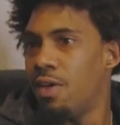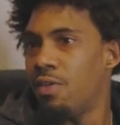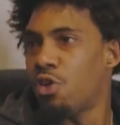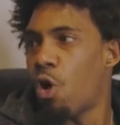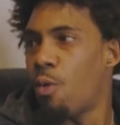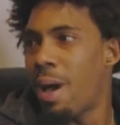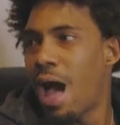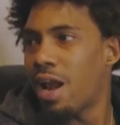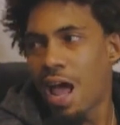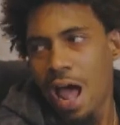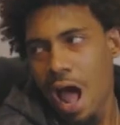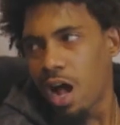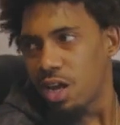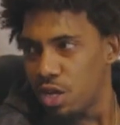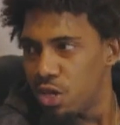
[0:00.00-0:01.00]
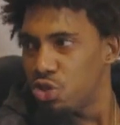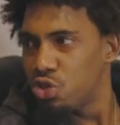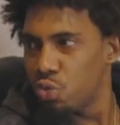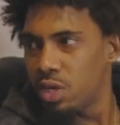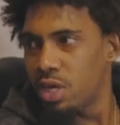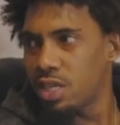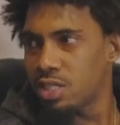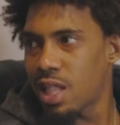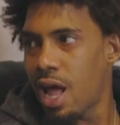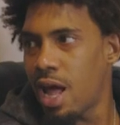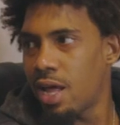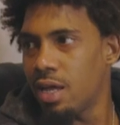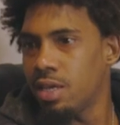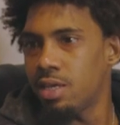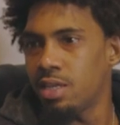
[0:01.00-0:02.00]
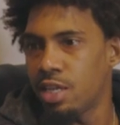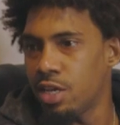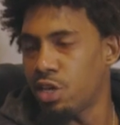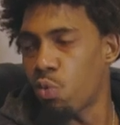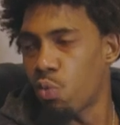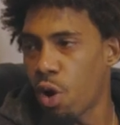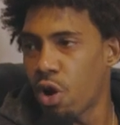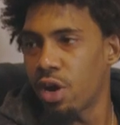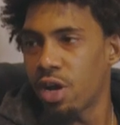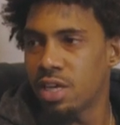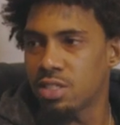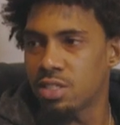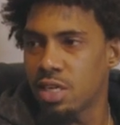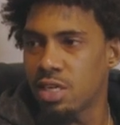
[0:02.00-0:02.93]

no matter how good you is, like the, the work is